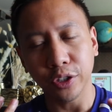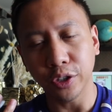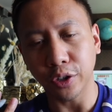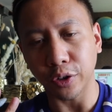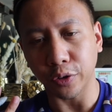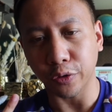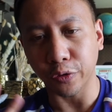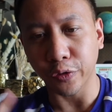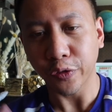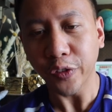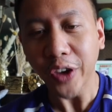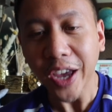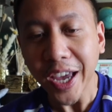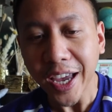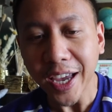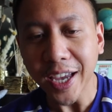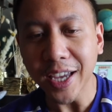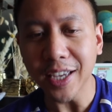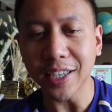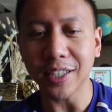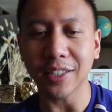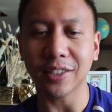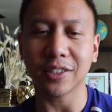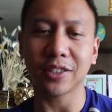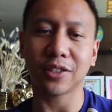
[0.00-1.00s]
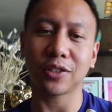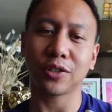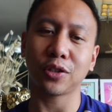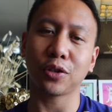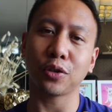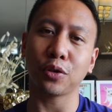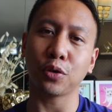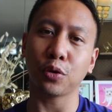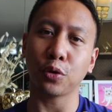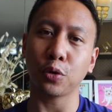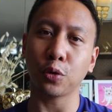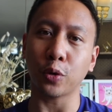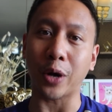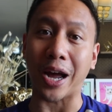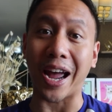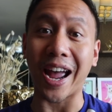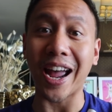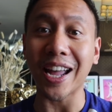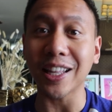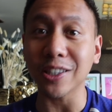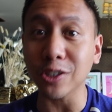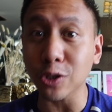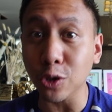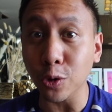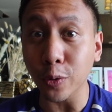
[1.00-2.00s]
your face to
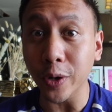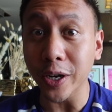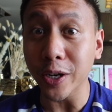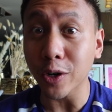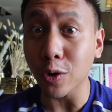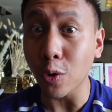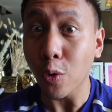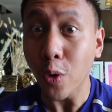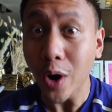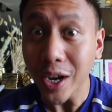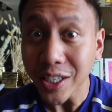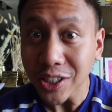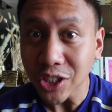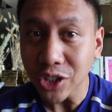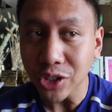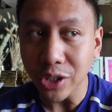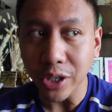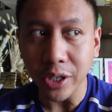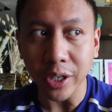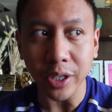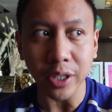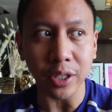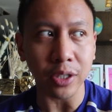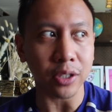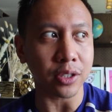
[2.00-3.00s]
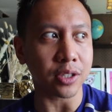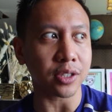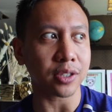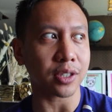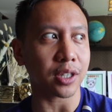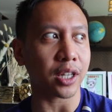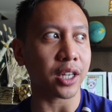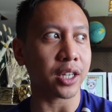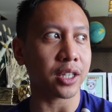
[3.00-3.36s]
answering questions.